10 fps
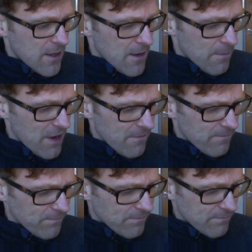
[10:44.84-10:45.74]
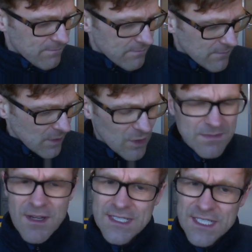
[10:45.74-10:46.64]
But what's
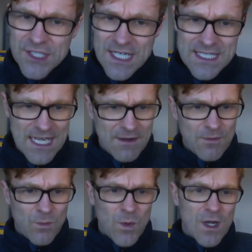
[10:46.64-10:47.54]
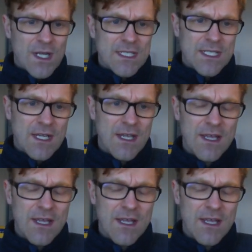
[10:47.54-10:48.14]
most interesting was